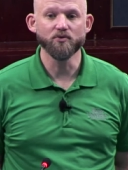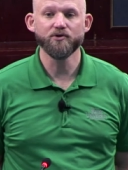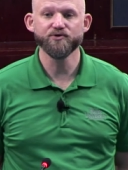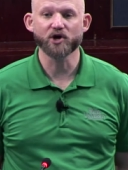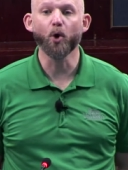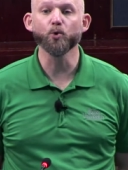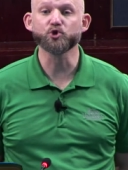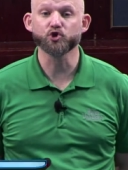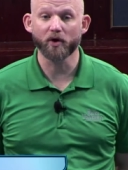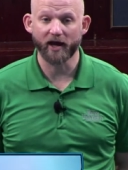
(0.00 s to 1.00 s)
lose a whole
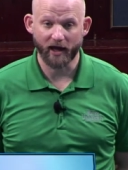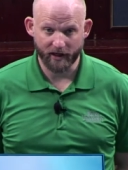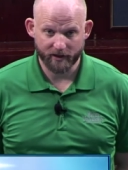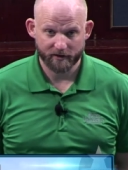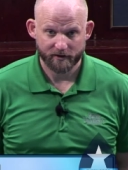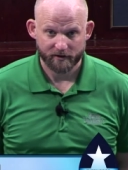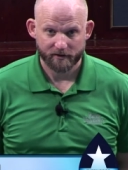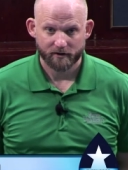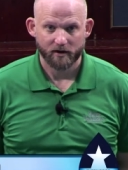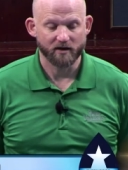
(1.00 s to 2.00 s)
tray
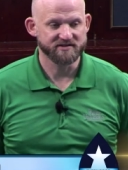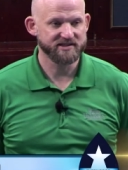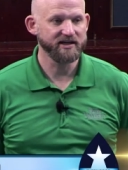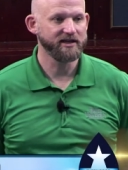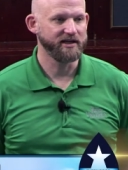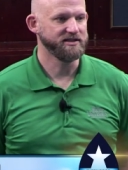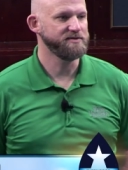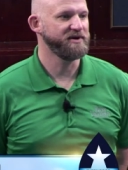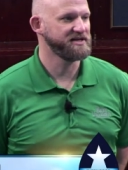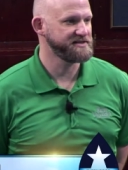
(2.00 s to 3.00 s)
of seedlings
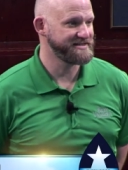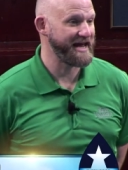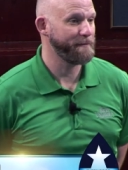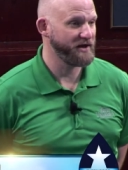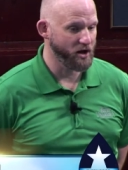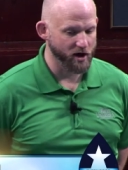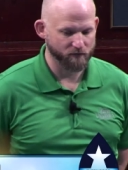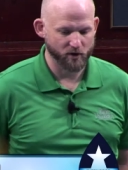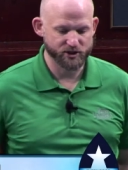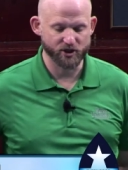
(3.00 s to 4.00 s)
because of damping off
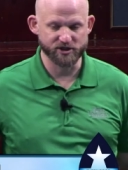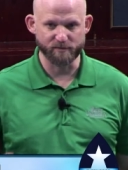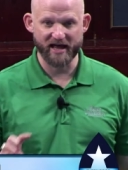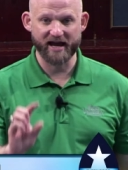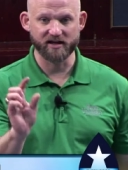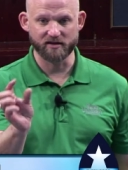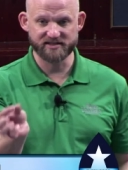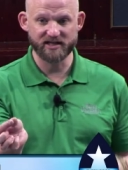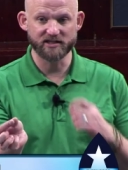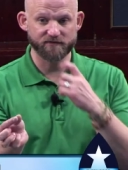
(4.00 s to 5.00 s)
where it turns black and the
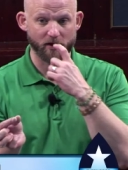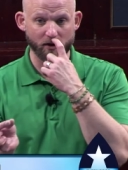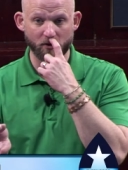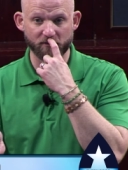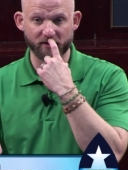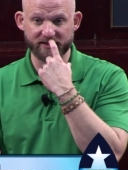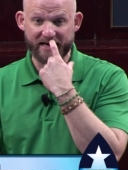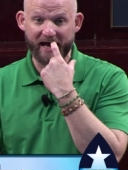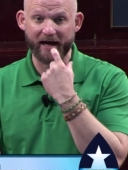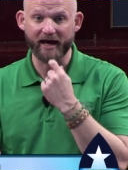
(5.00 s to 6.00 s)
seeds fall over and
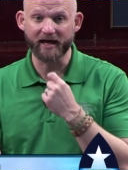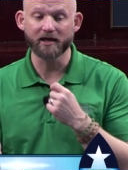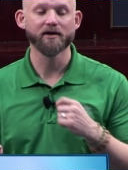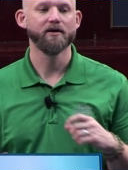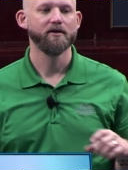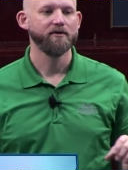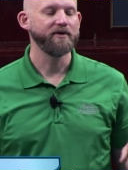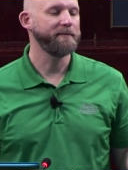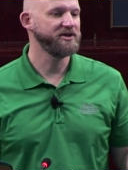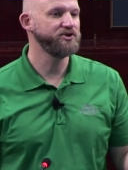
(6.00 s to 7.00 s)
die,
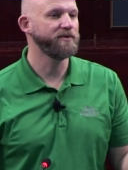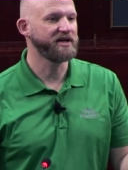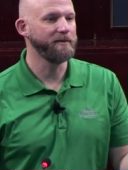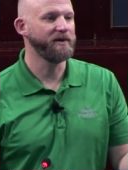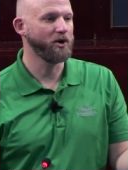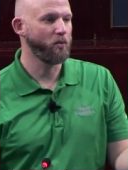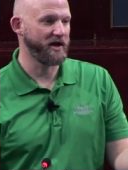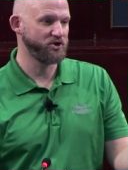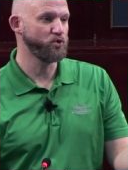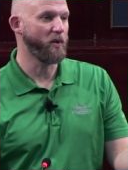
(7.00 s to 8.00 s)
that means you were keeping it
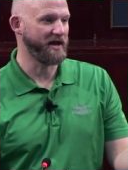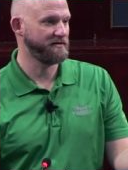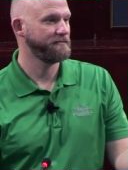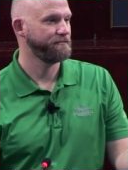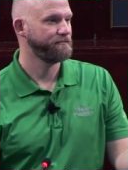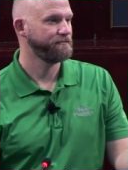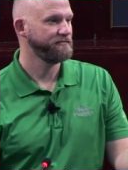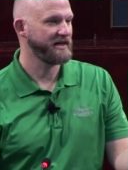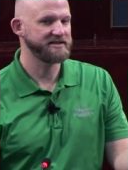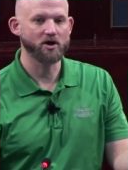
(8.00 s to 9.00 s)
way too wet.
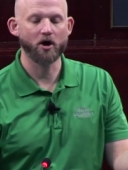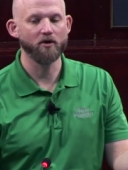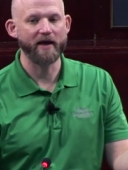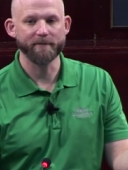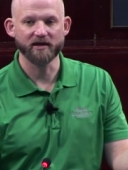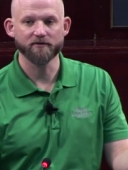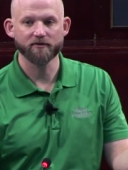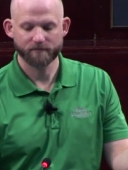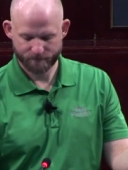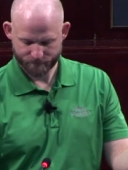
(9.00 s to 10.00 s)
That's all that
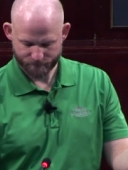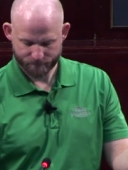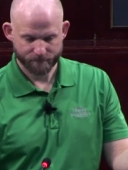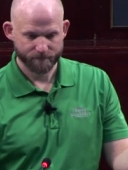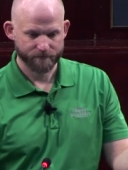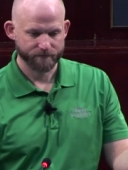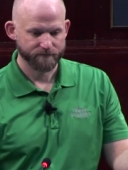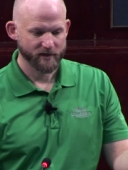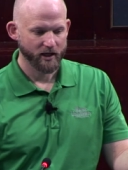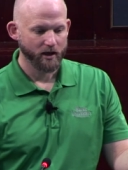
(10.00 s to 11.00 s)
means.
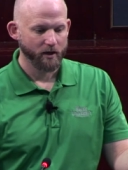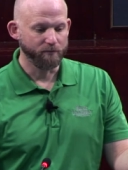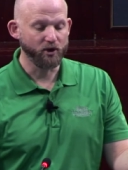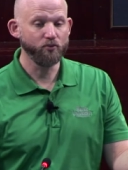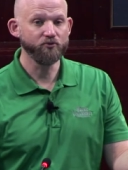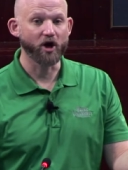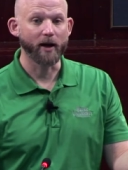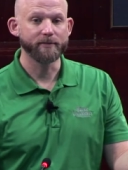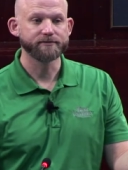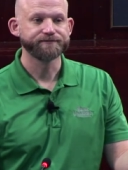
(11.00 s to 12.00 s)
Bloom
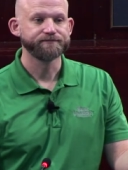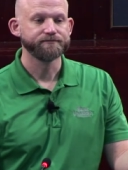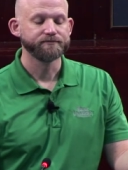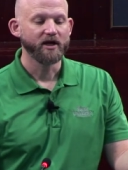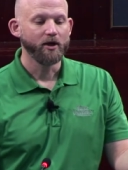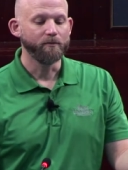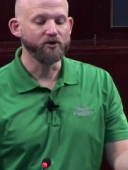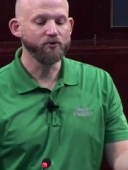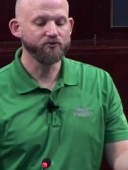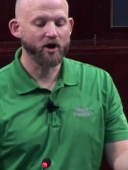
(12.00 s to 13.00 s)
drop.
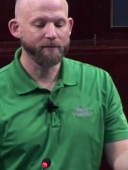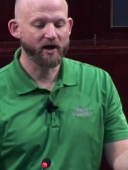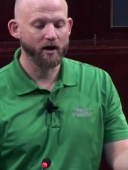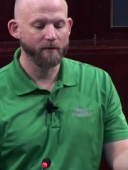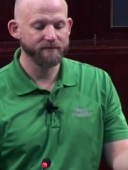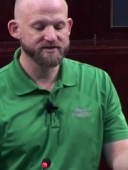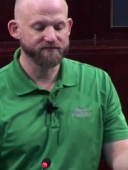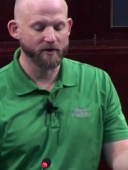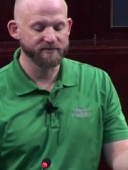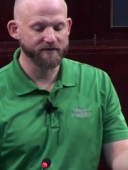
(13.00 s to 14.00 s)
Bloom drop comes
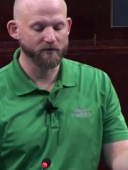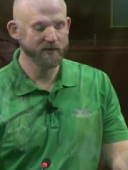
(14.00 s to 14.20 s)
from different